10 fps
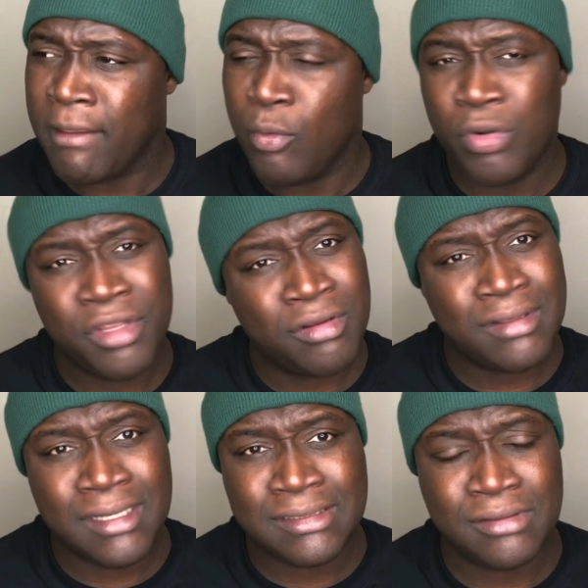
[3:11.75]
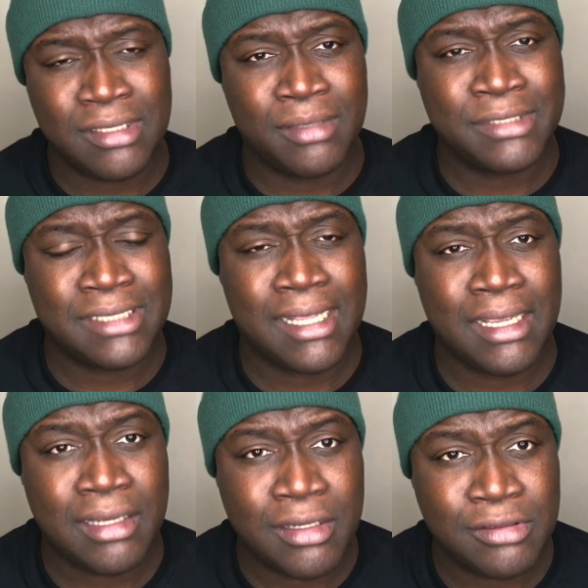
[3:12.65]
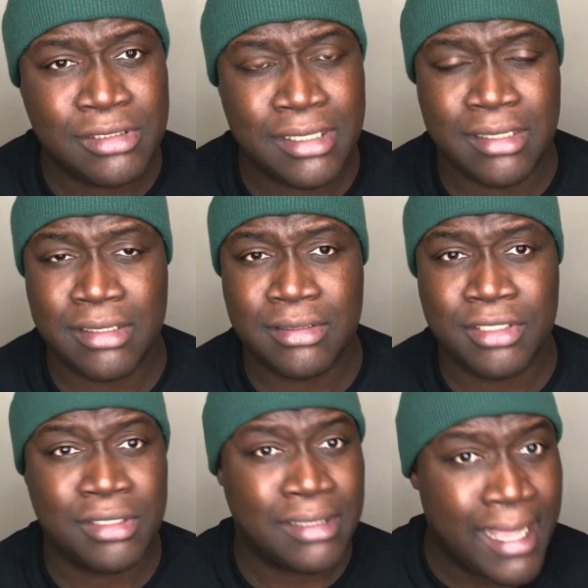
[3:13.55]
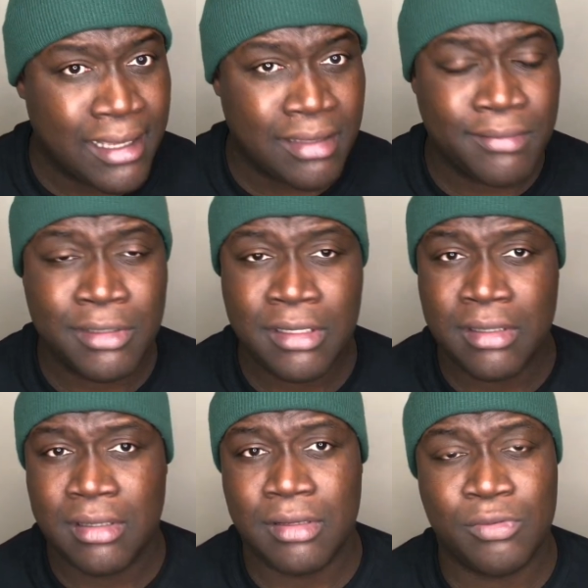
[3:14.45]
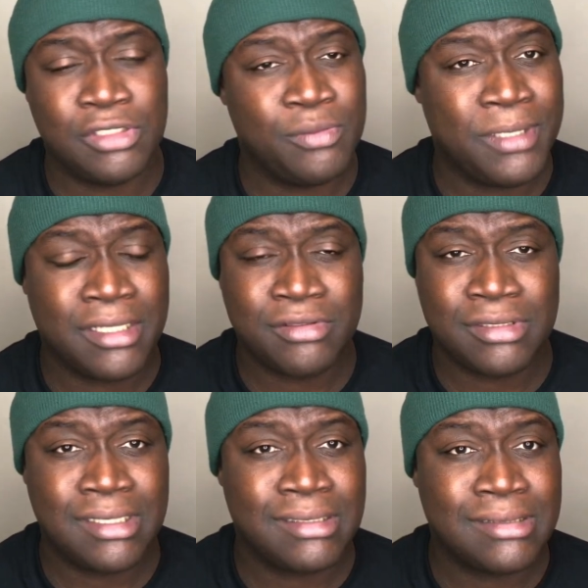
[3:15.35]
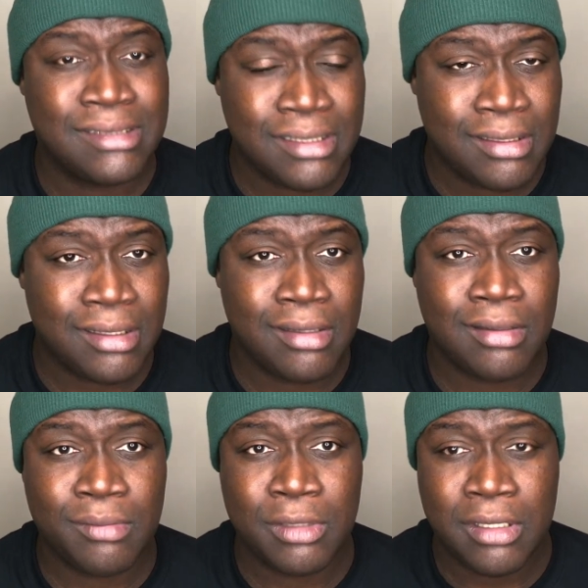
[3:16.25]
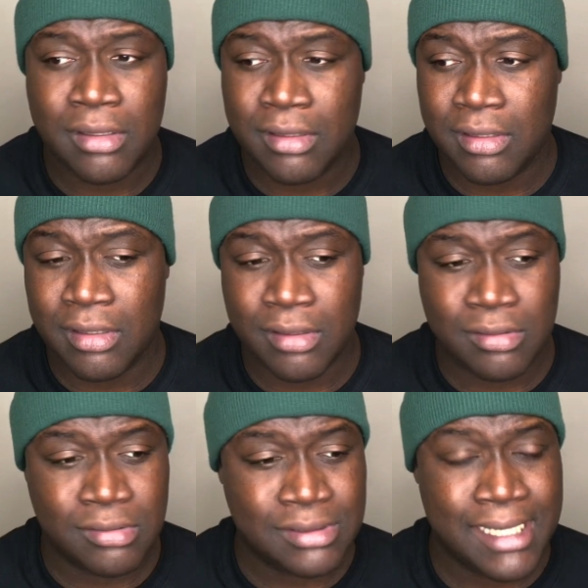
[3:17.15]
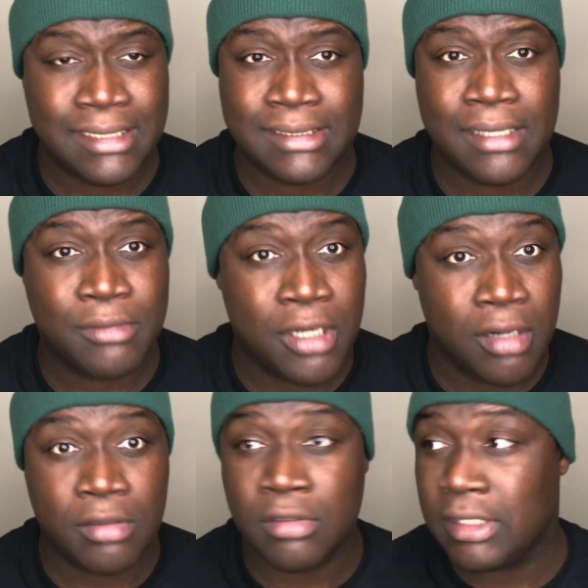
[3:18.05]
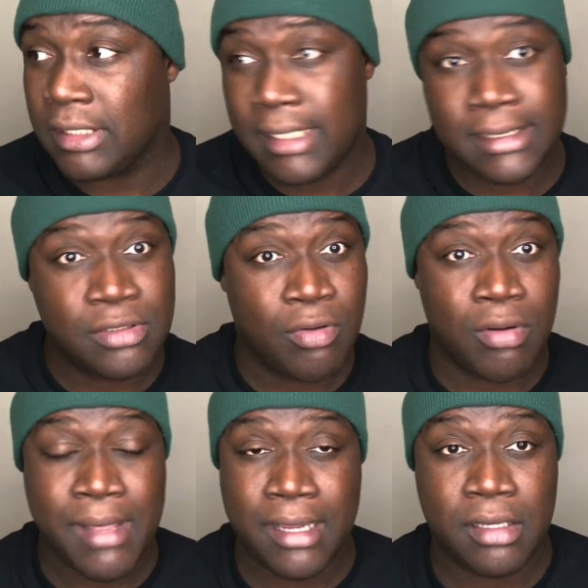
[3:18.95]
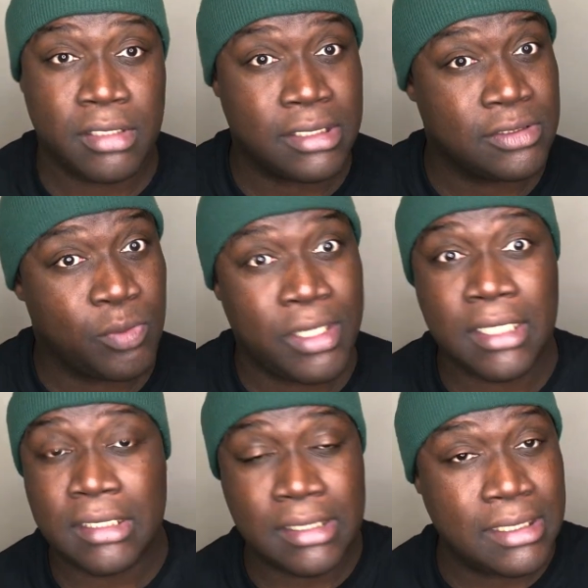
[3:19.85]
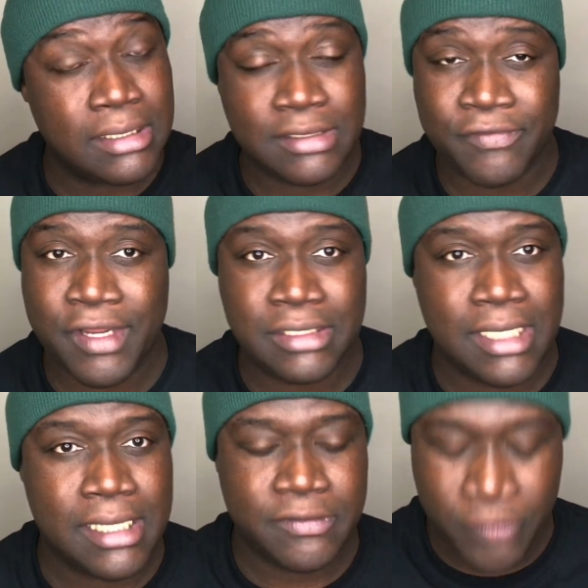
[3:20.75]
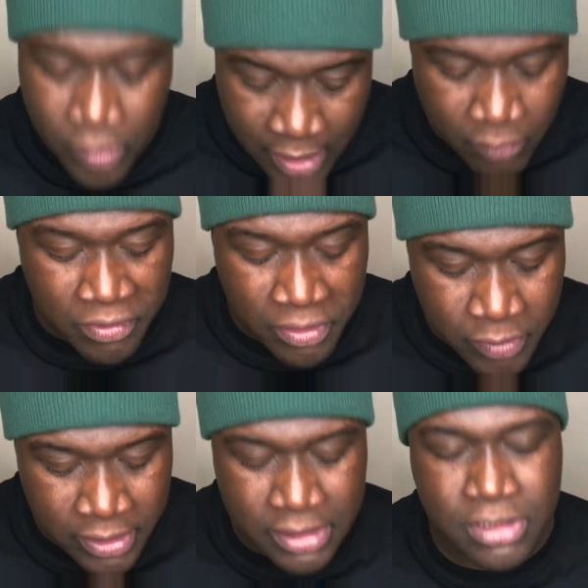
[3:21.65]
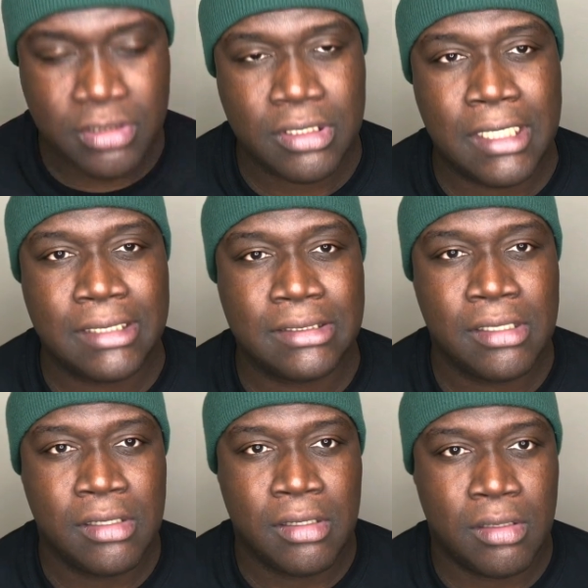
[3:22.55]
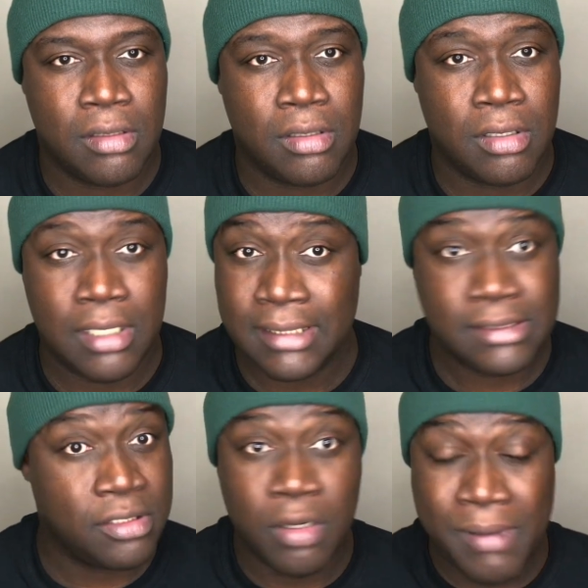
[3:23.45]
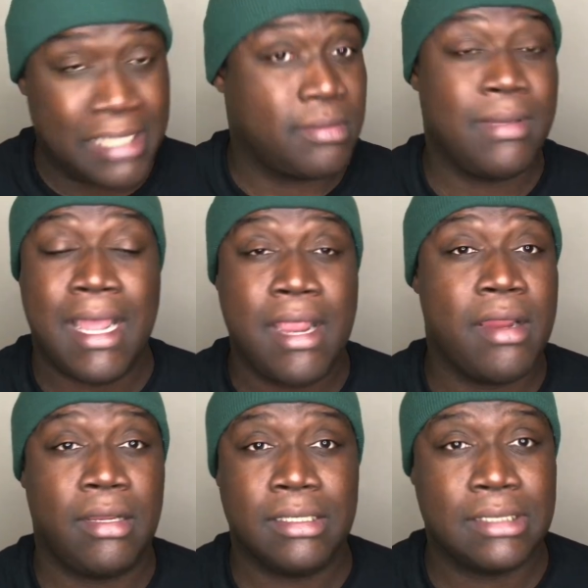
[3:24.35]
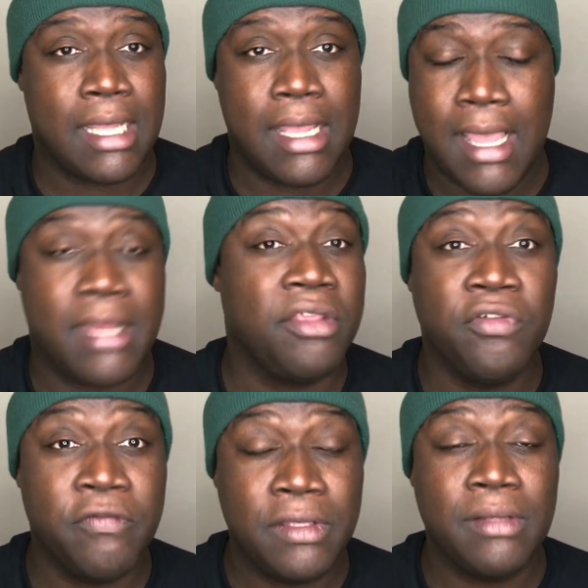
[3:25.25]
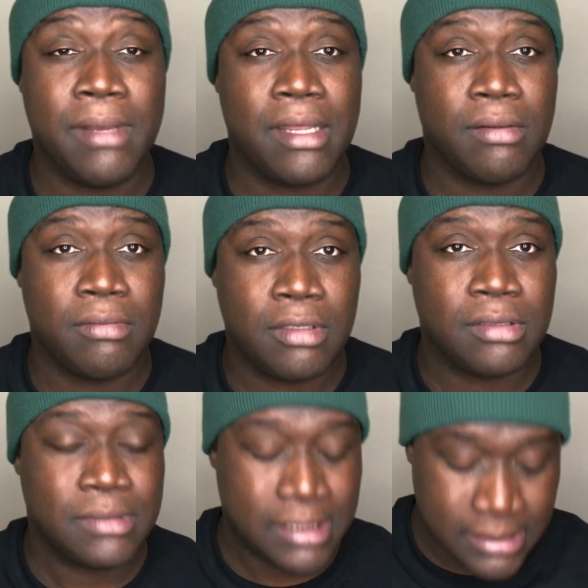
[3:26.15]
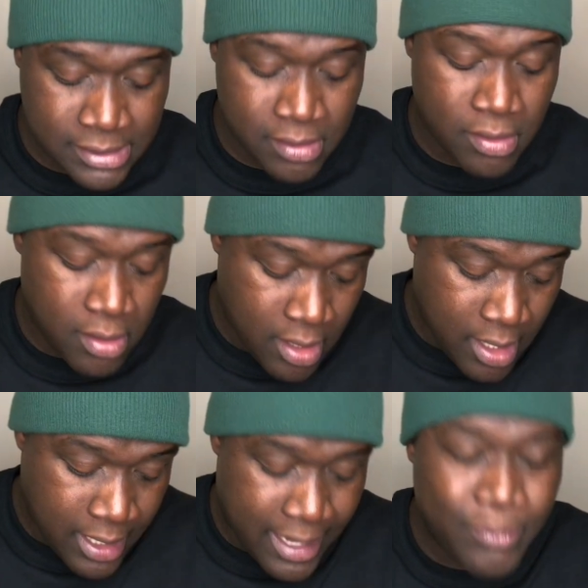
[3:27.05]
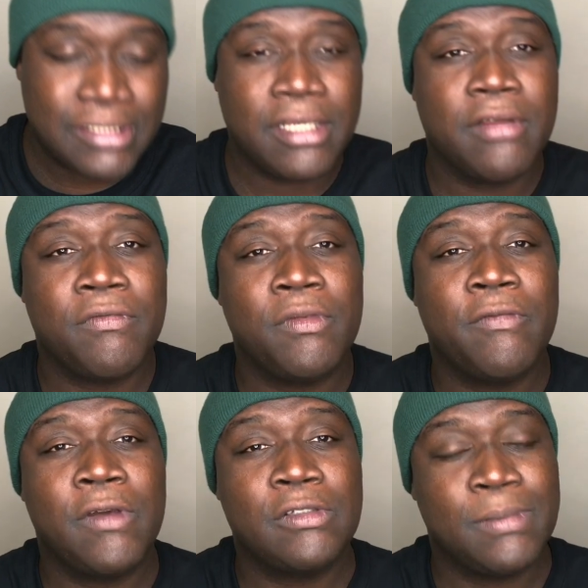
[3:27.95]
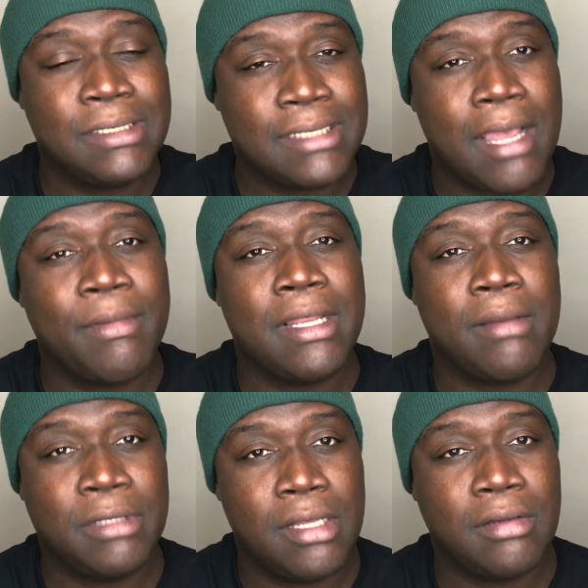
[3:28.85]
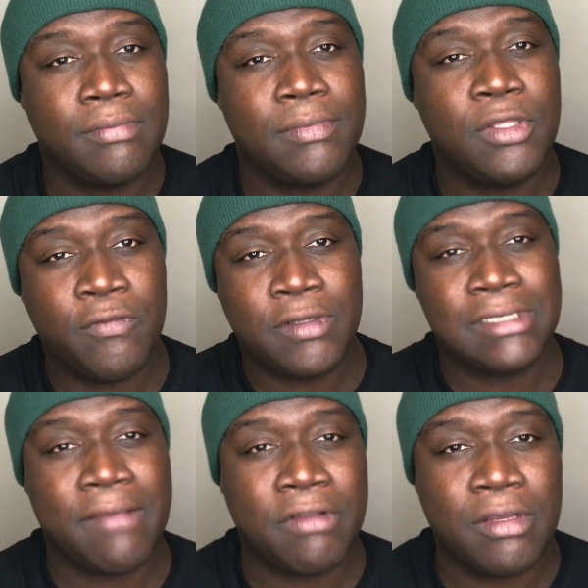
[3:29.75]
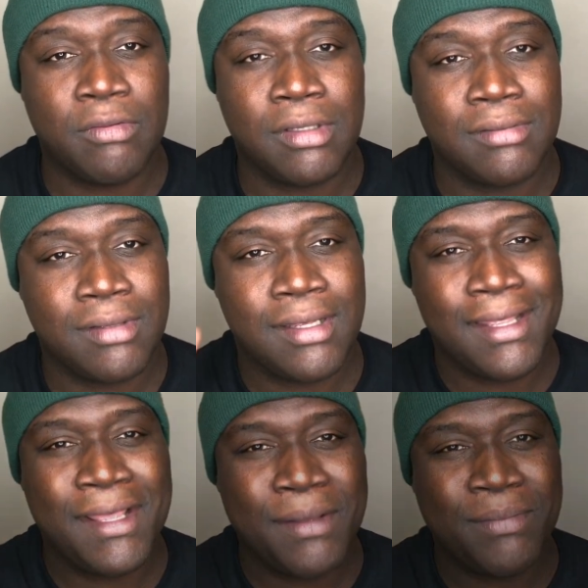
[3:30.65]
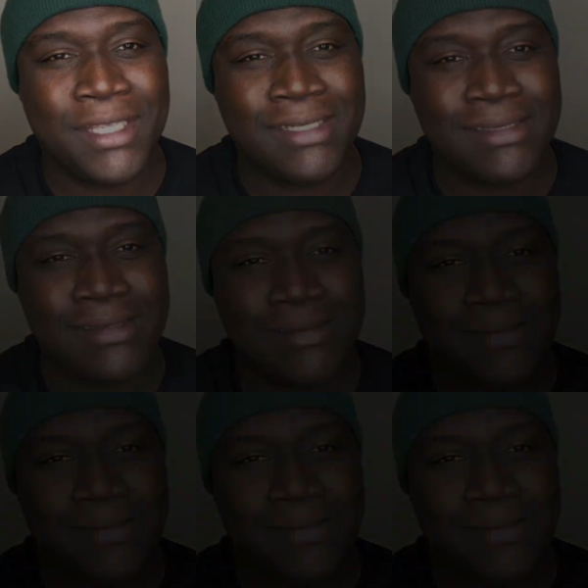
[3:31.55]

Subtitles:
What are your thoughts on him as a head coach? Do you like him? Would you be interested in seeing him, you know, take Sam Darnold to the next quarterback under his wing and lead this franchise forward? I really want to get your thoughts on us, you know, possibly hiring this guy. How do you feel about him? You know what I'm saying? So can't wait to hear from you folks. Please comment down below. You folks have a good one. Peace.